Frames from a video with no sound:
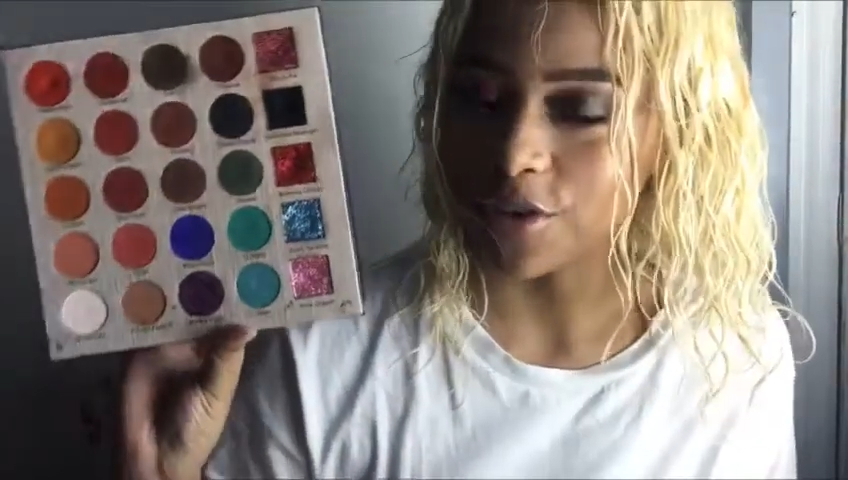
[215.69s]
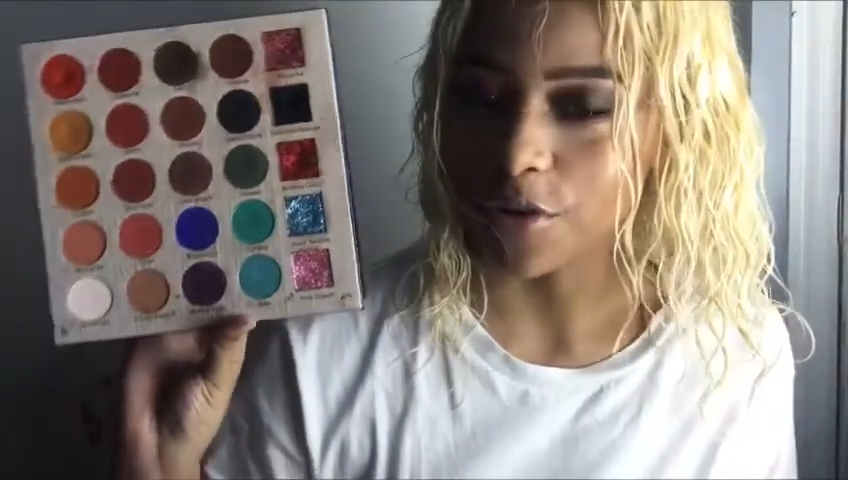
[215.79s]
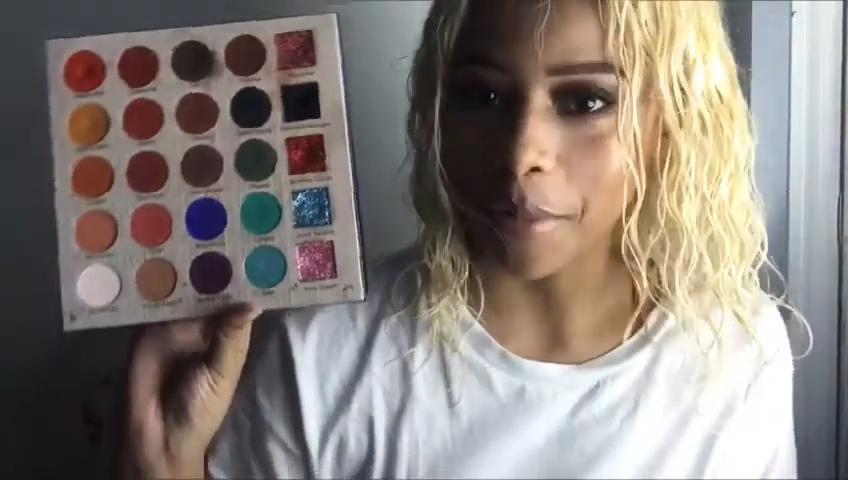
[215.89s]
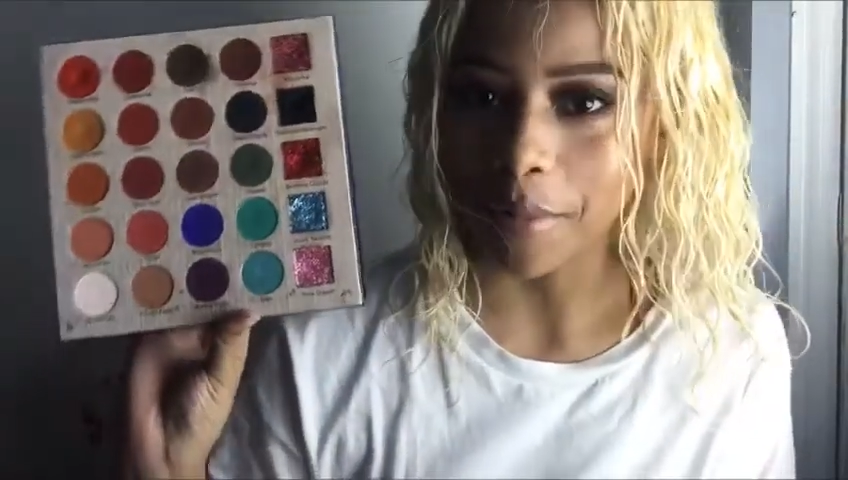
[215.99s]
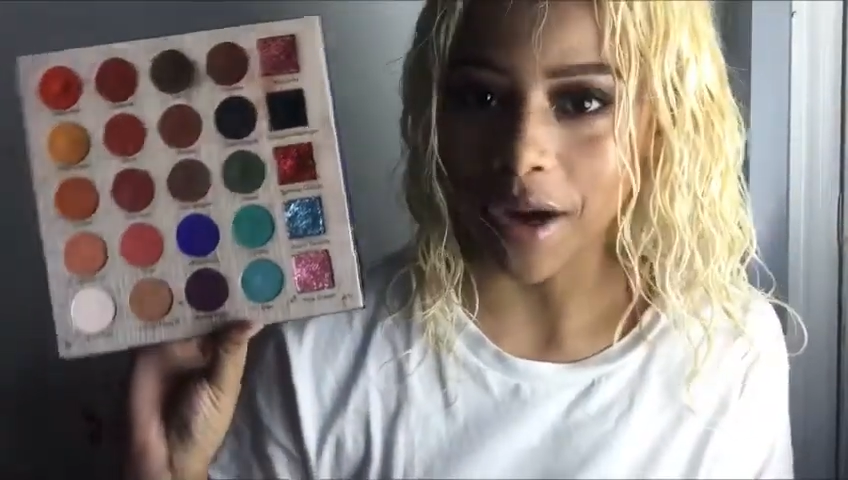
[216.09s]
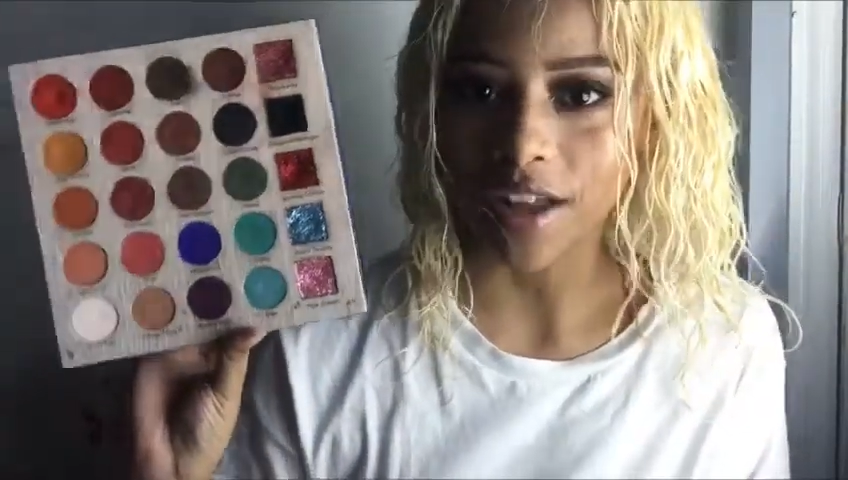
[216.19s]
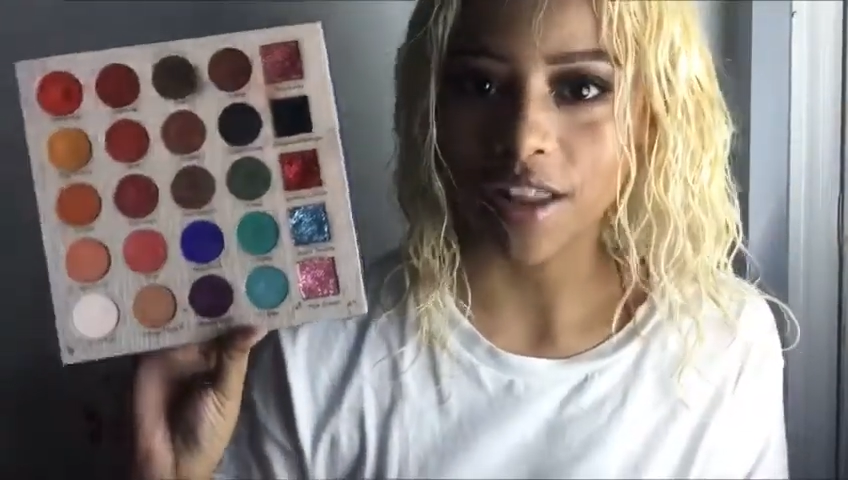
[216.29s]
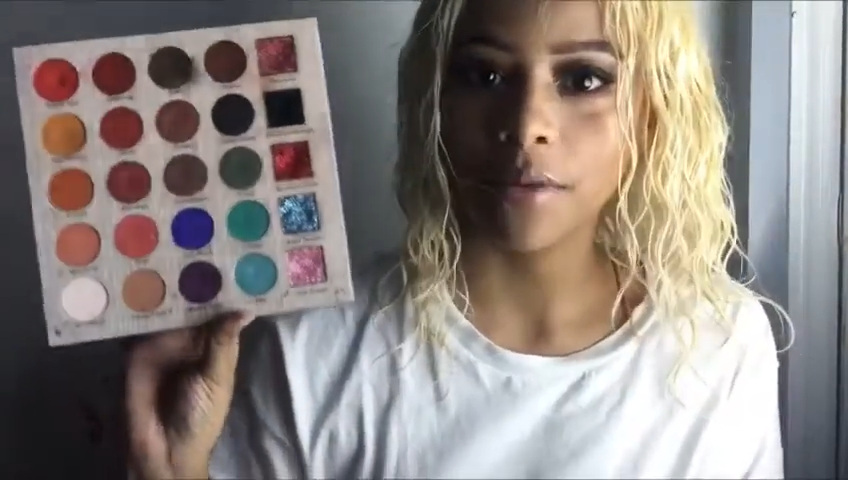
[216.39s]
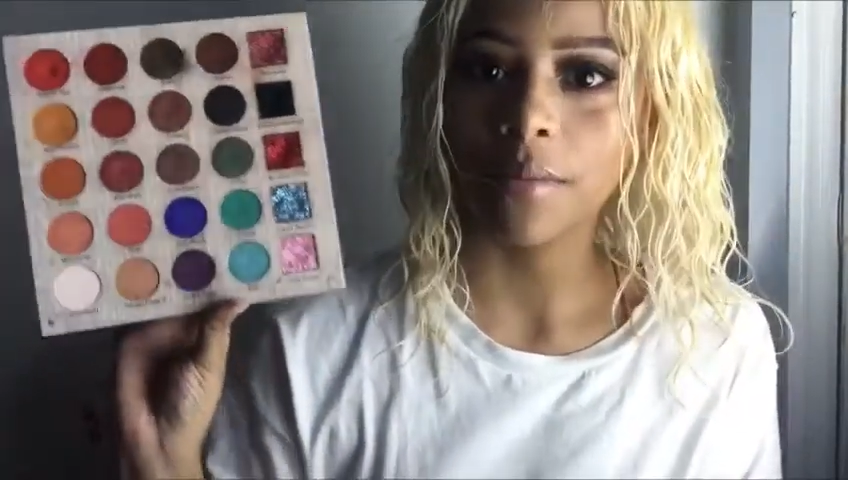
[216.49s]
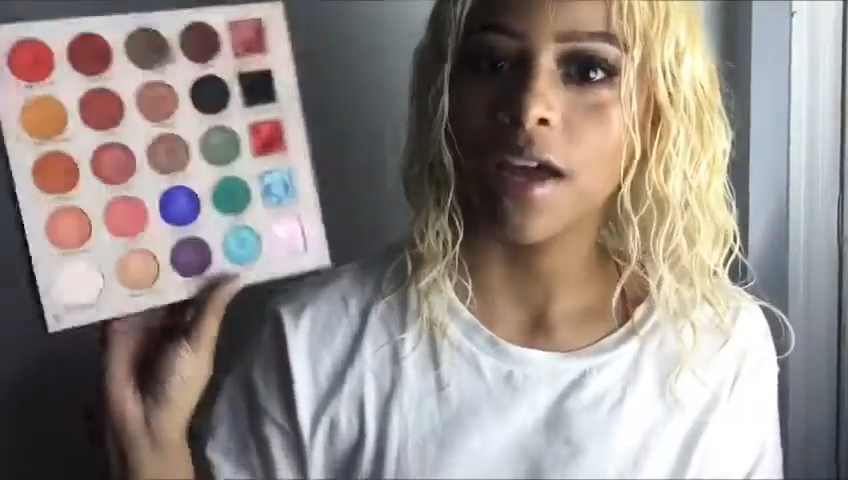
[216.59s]
and you compare
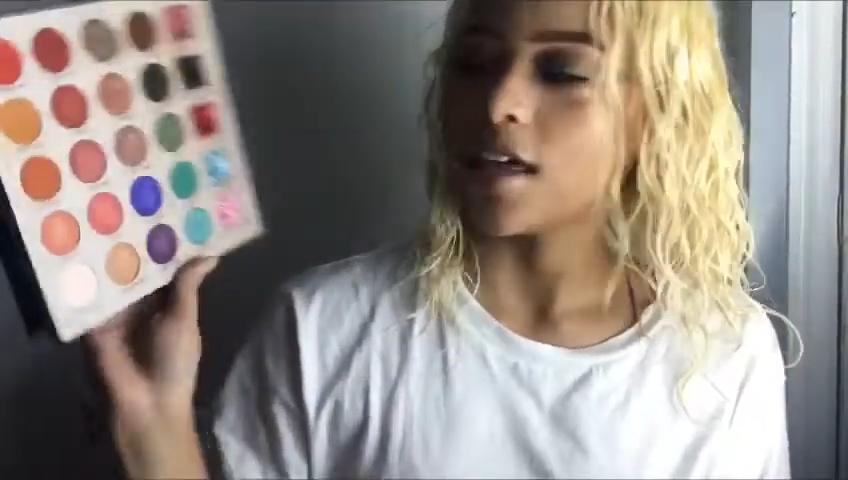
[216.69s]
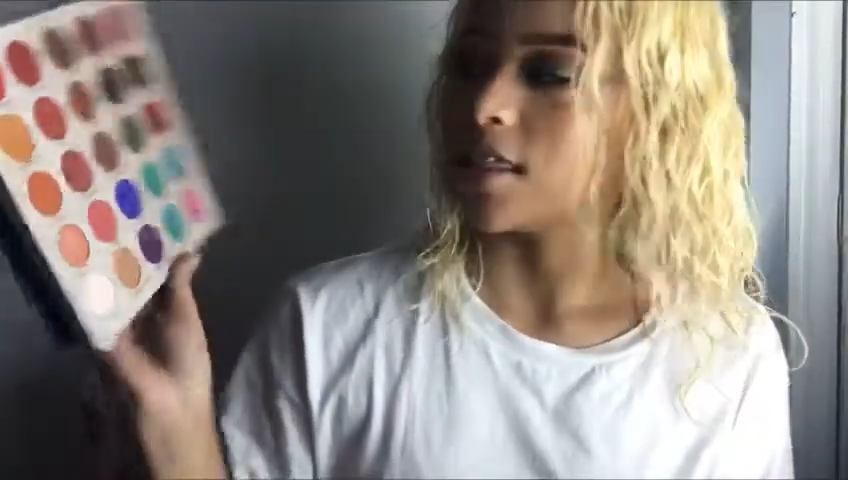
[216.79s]
them,